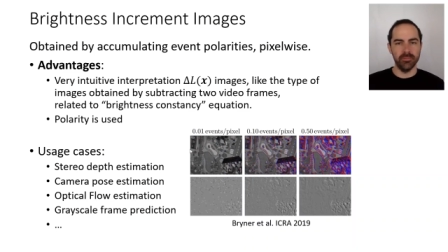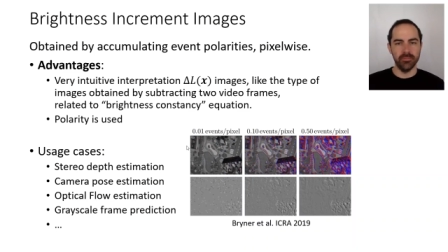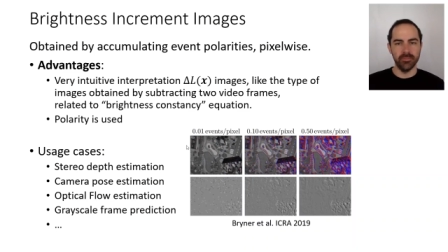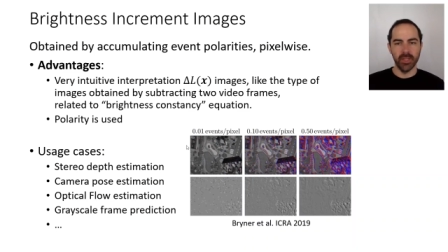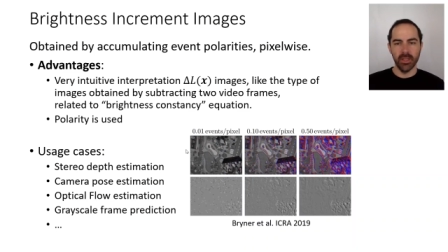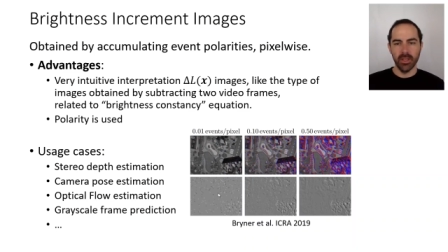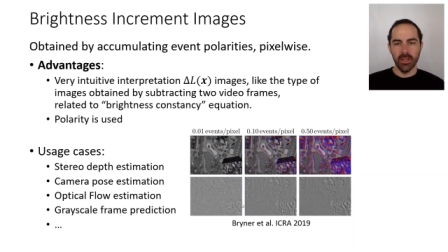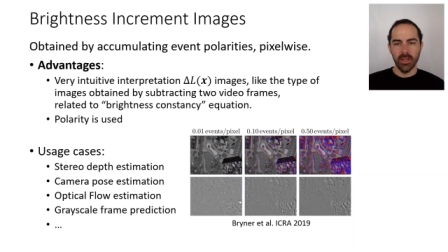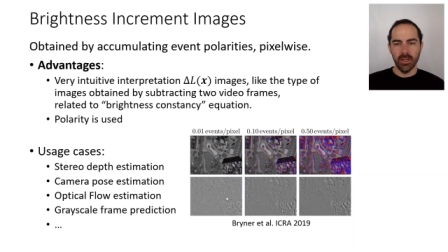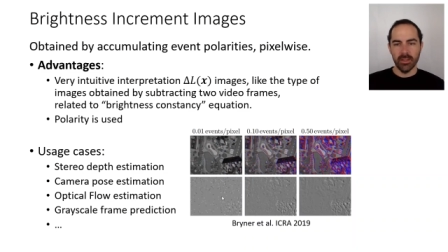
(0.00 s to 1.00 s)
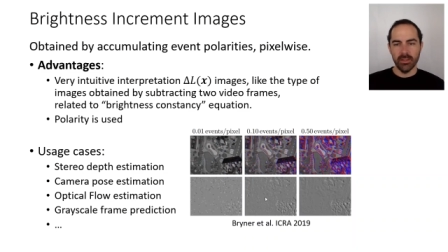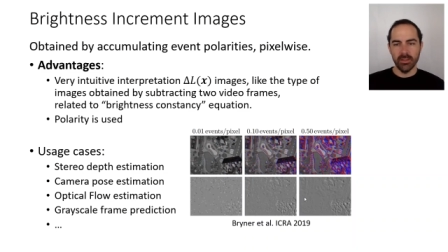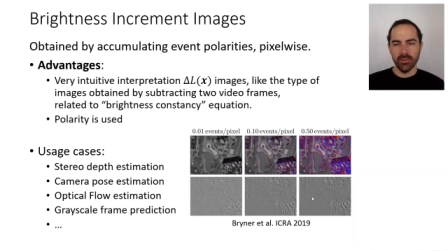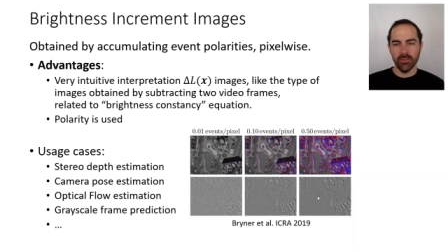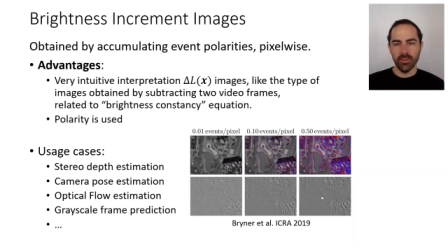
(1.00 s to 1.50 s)
and this
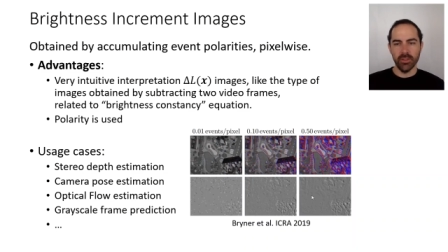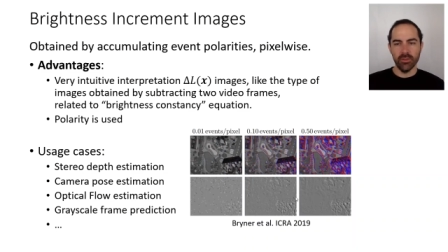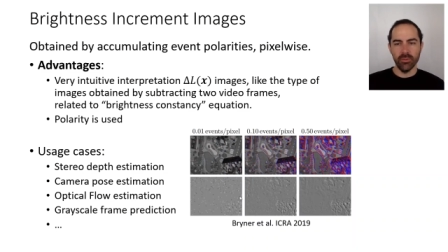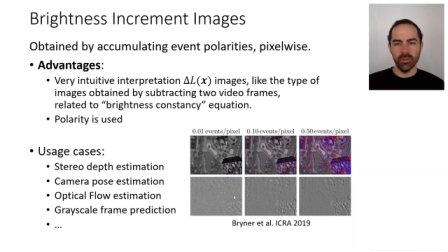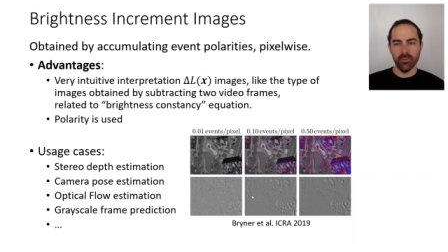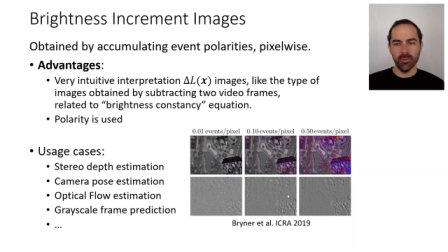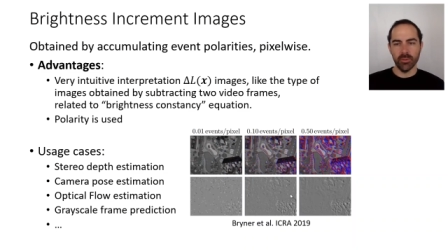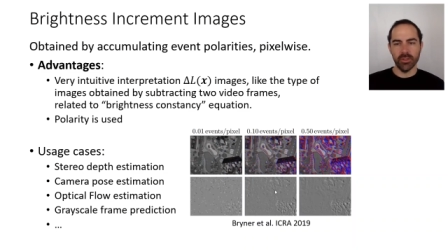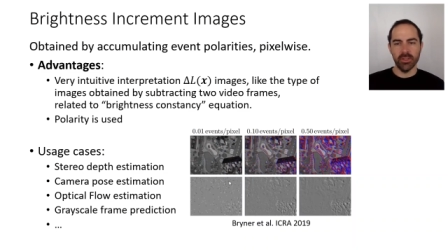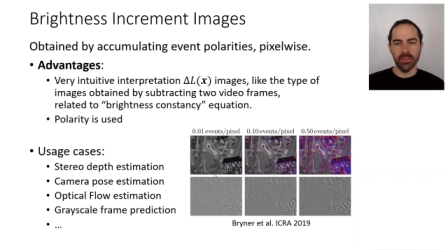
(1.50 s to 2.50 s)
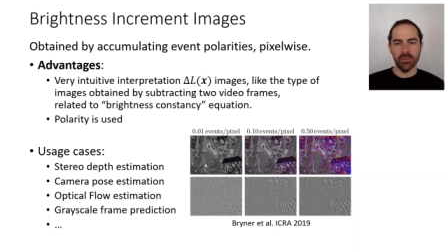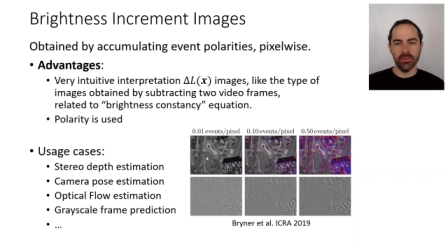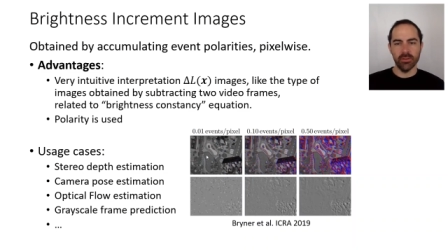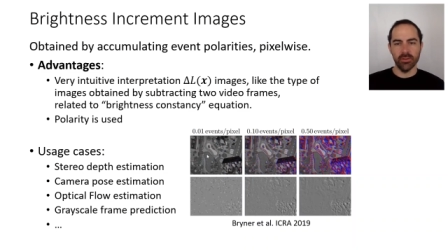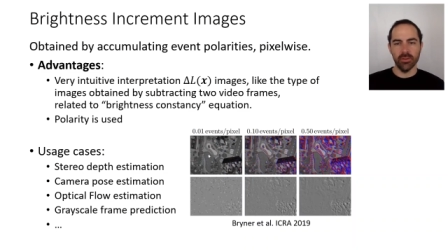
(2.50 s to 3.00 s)
is a very intuitive
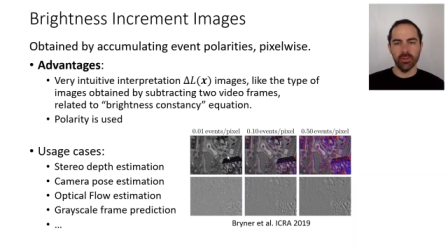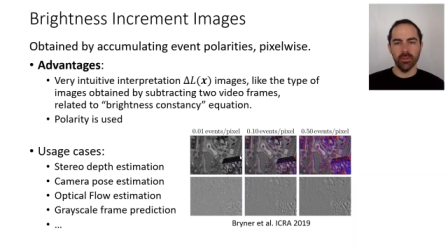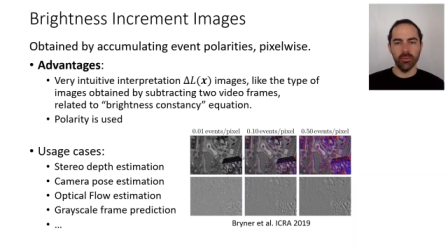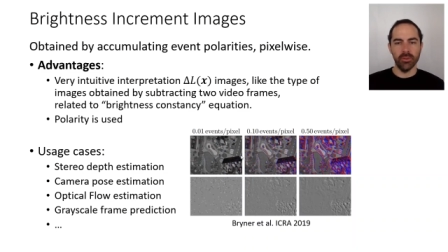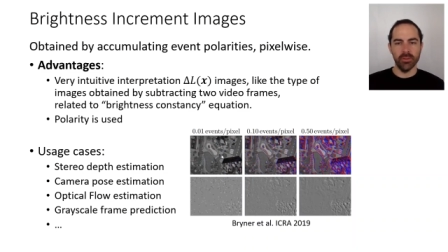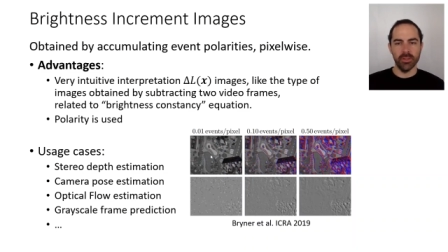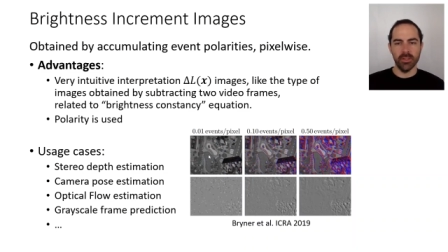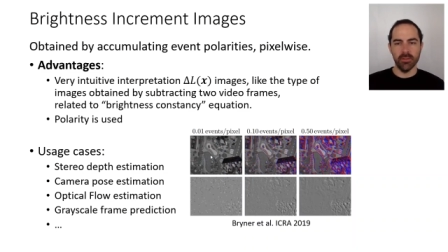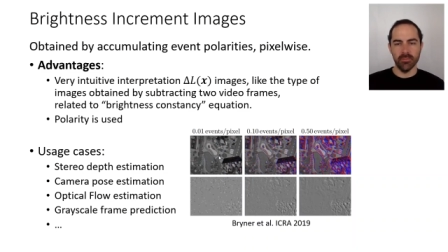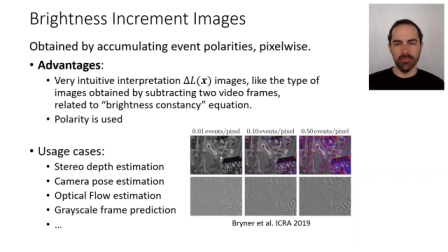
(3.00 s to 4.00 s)
representation. So on the top we see